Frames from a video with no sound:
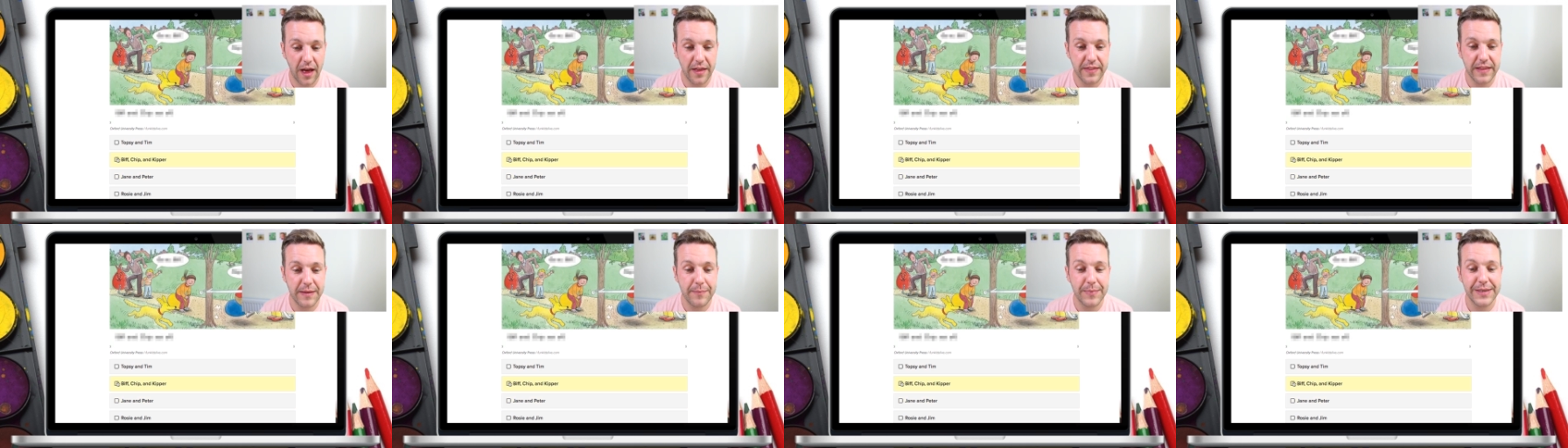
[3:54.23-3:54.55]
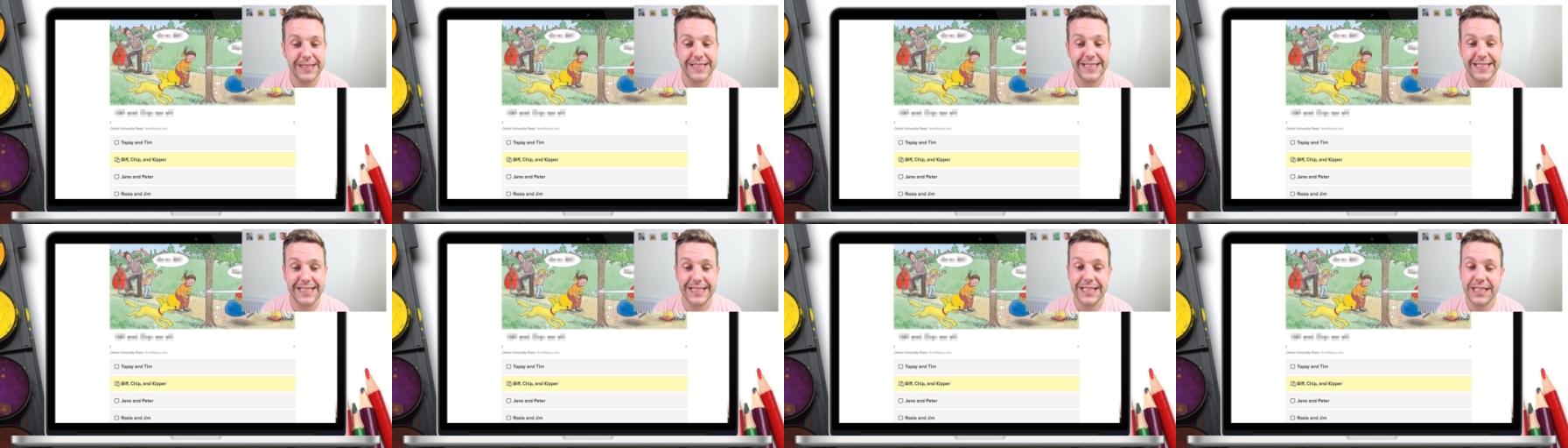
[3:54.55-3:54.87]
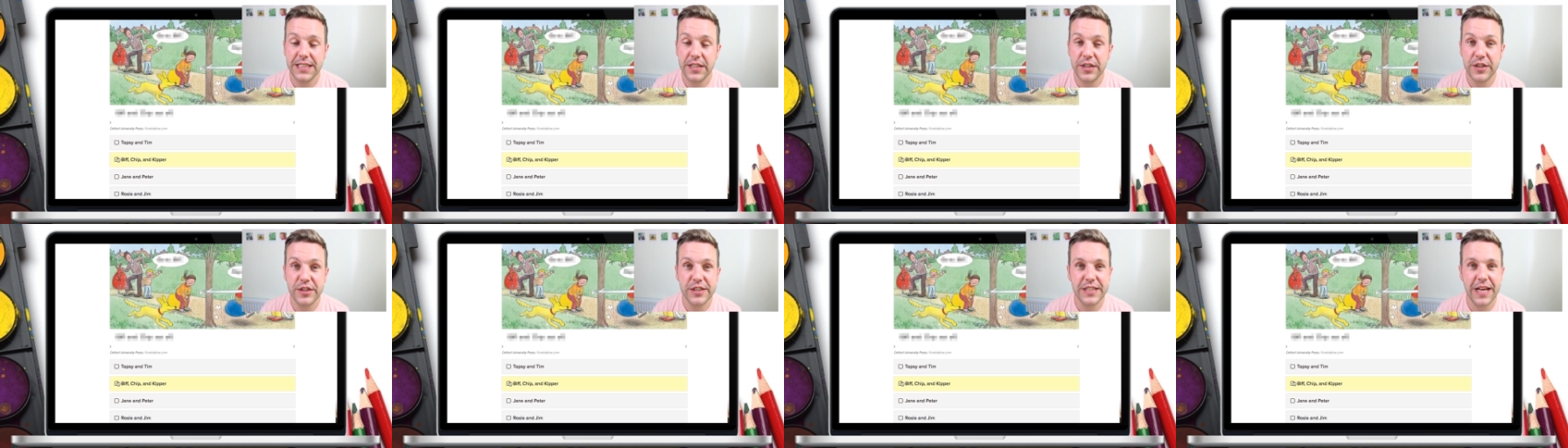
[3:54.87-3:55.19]
I think my
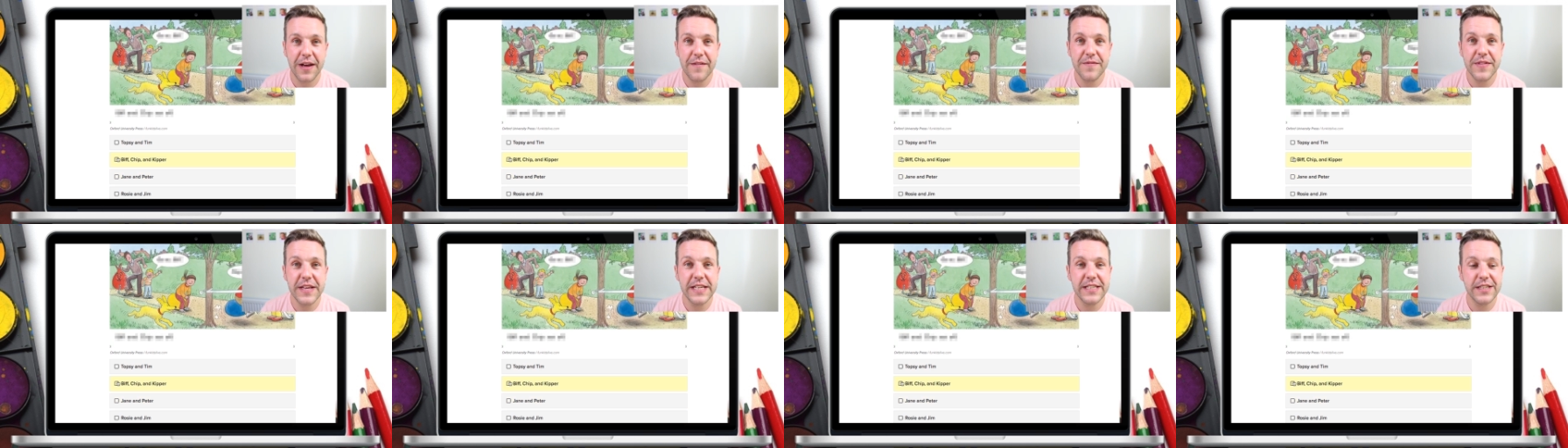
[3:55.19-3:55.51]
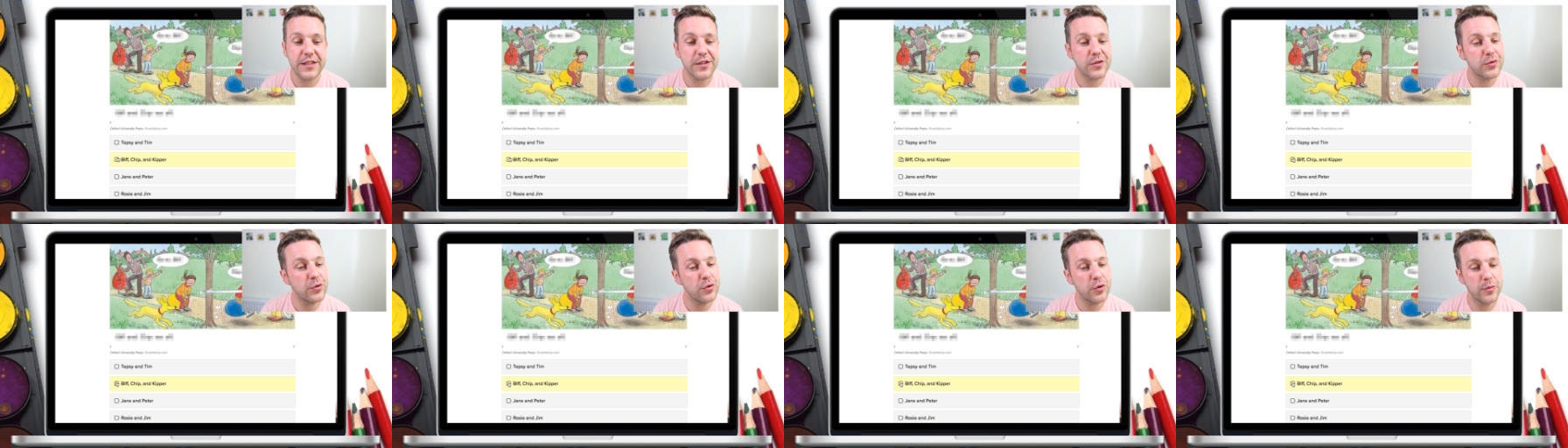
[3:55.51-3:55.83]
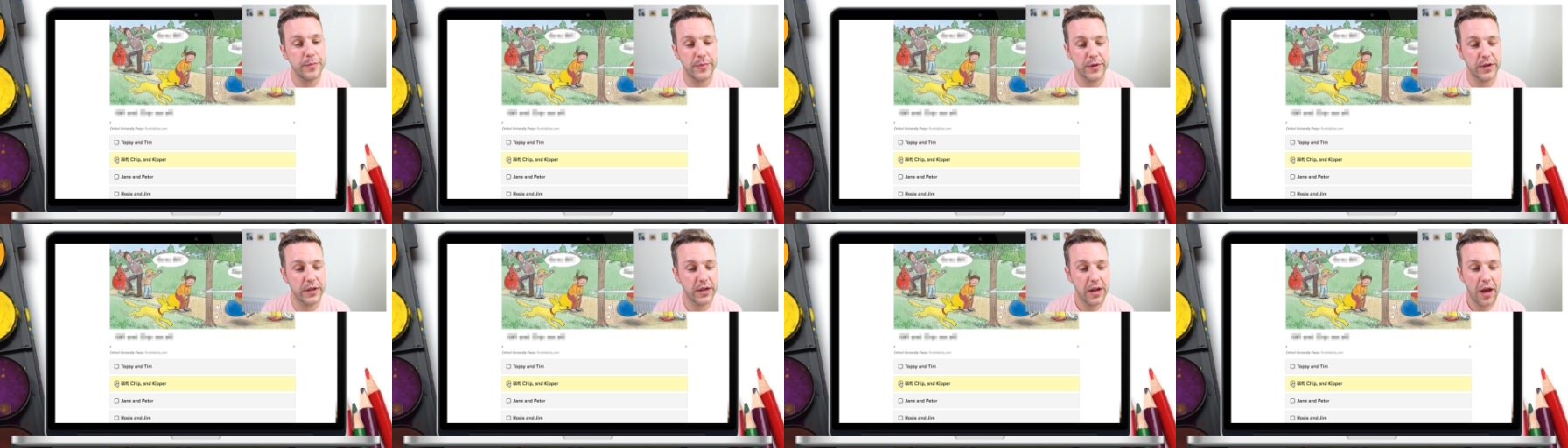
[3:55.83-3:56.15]
sister used to have these at school,
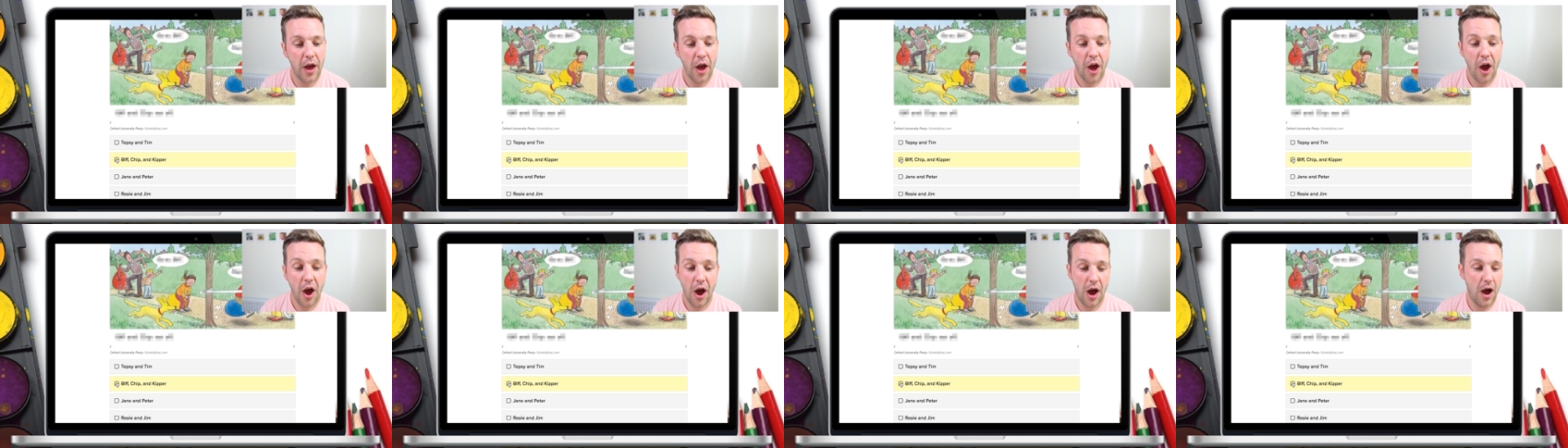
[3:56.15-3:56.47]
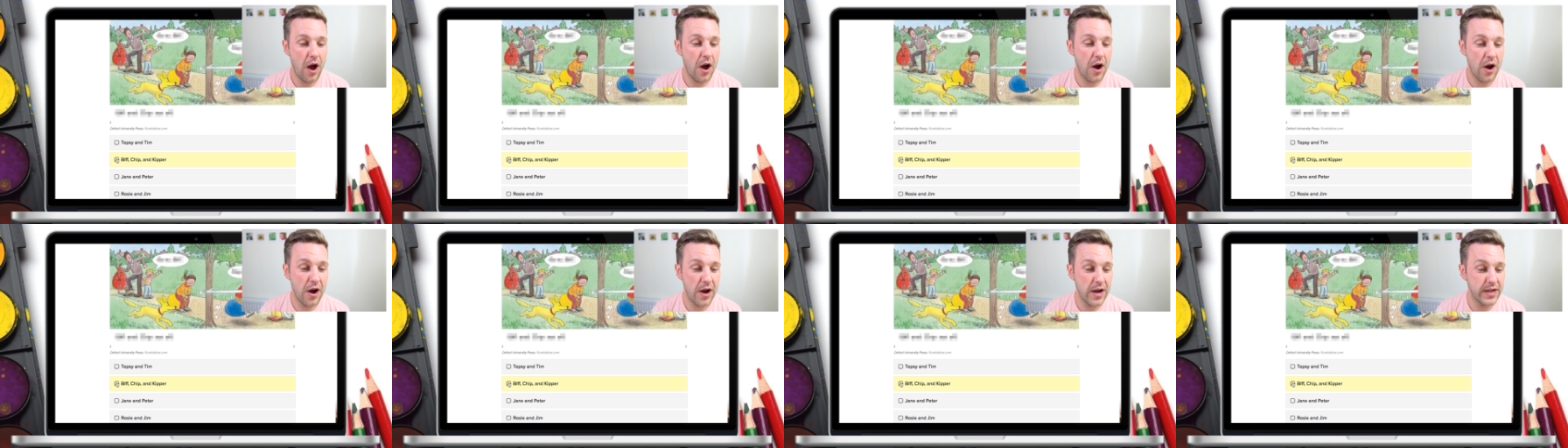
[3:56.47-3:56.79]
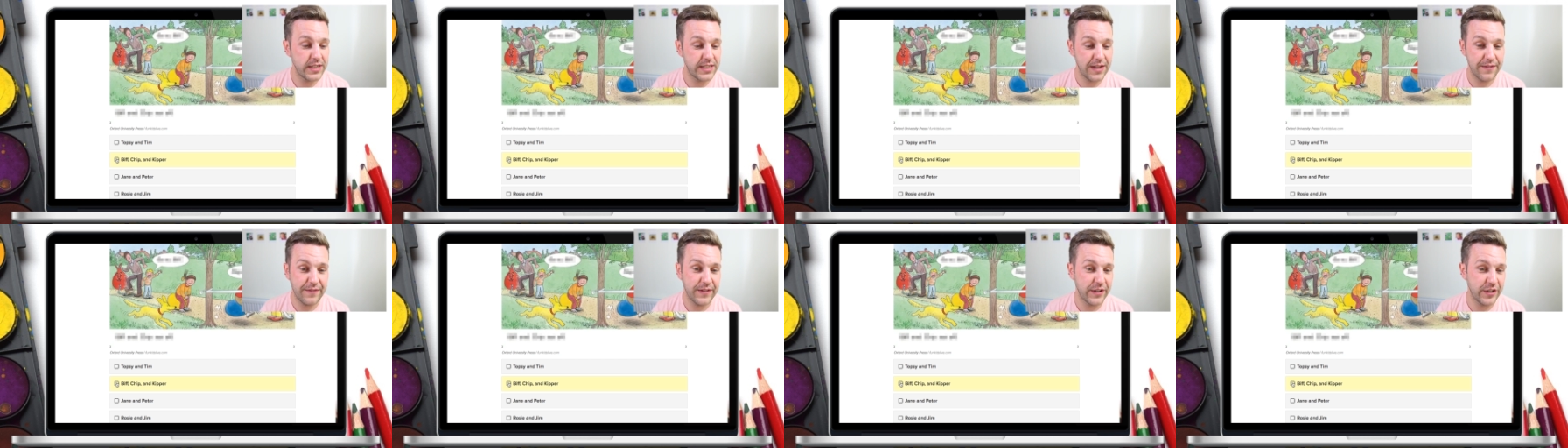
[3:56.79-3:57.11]
but
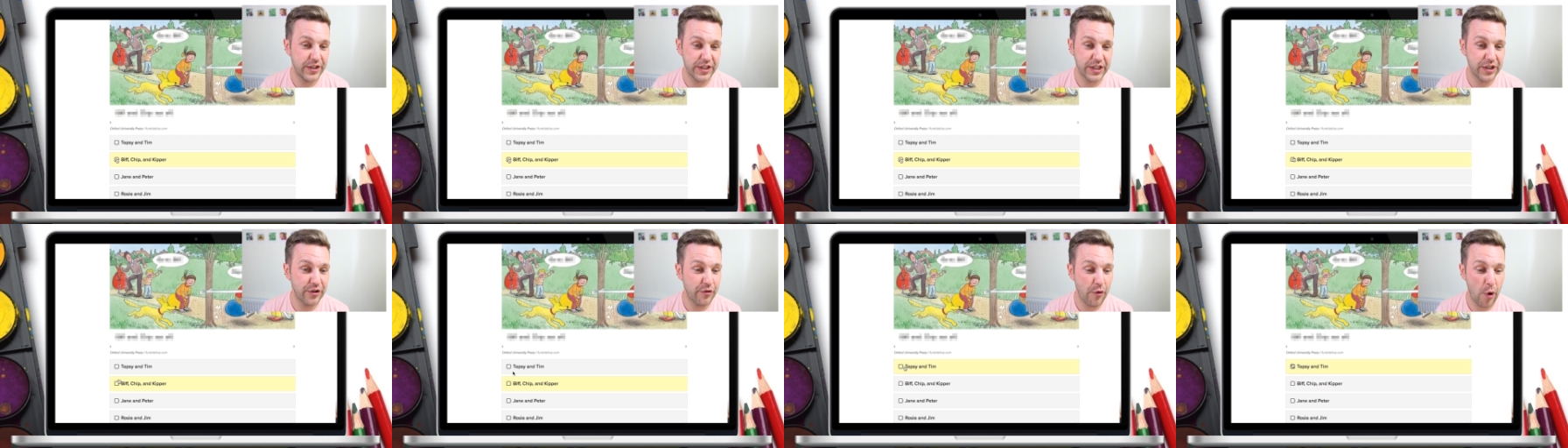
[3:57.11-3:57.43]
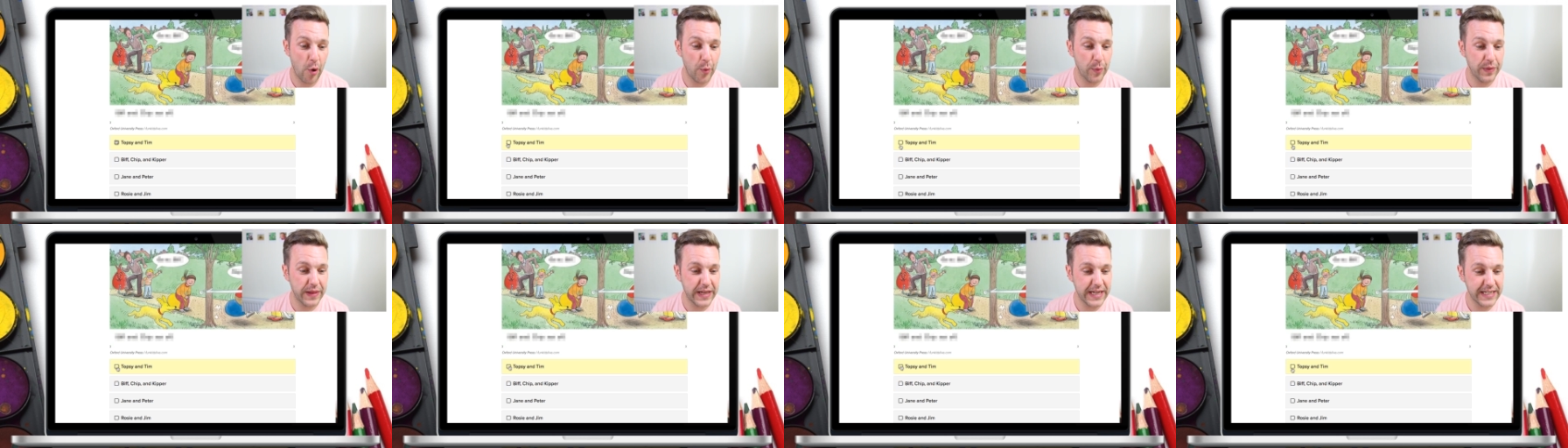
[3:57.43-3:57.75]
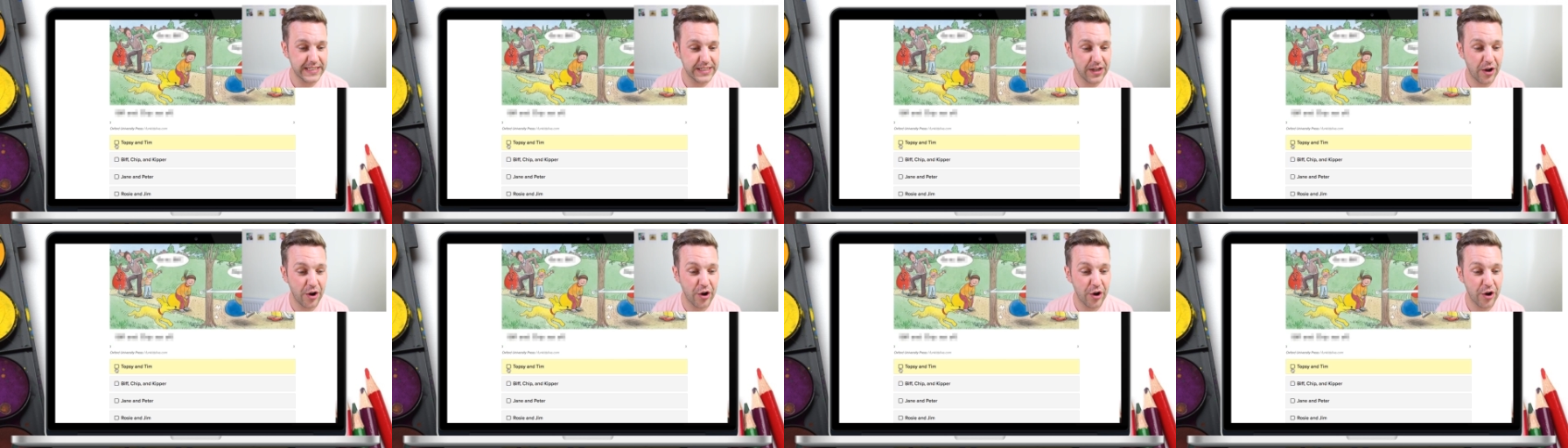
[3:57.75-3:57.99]
I definitely didn't grow up with these.